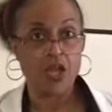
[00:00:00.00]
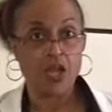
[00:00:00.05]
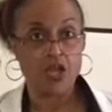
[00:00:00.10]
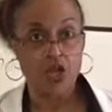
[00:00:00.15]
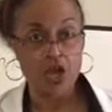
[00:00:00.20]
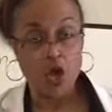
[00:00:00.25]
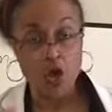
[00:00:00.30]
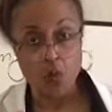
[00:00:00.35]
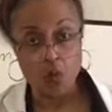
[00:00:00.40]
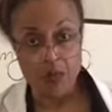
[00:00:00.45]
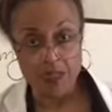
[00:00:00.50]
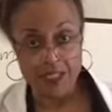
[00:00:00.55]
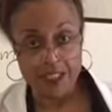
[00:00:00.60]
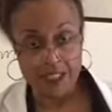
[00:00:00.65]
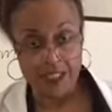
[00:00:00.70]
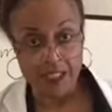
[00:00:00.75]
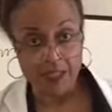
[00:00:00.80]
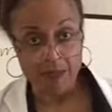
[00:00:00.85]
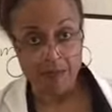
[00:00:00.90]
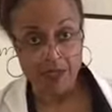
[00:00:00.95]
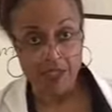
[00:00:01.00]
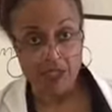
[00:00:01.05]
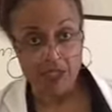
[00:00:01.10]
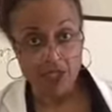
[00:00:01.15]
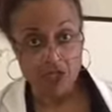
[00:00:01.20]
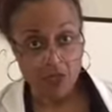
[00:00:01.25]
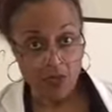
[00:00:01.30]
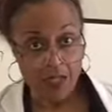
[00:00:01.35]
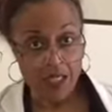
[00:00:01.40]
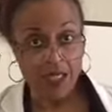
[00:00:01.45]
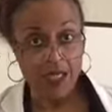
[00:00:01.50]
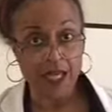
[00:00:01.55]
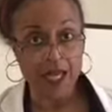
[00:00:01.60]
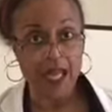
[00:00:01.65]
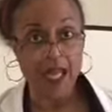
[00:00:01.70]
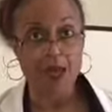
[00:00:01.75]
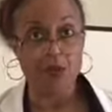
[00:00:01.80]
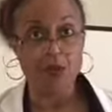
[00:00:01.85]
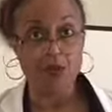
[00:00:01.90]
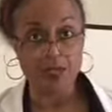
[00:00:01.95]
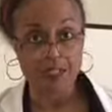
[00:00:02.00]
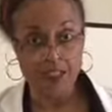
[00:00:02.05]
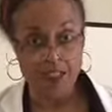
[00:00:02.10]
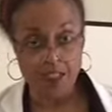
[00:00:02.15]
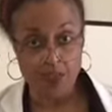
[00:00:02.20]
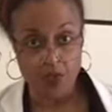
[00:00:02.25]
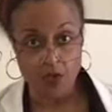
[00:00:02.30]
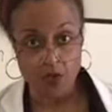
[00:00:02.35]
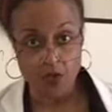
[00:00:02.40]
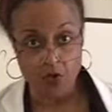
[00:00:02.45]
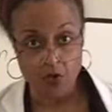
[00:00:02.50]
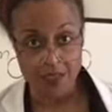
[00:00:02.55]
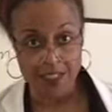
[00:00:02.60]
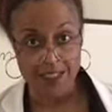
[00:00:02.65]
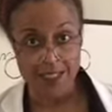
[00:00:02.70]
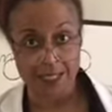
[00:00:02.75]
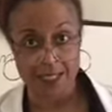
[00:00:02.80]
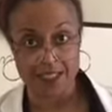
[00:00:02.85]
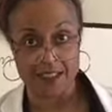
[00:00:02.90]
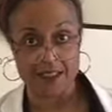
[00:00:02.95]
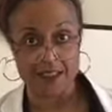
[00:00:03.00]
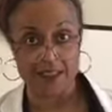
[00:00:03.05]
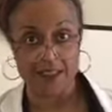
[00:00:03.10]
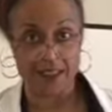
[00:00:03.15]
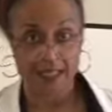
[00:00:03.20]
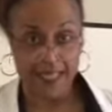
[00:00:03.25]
Know what's in the medulla and what's in the cortex.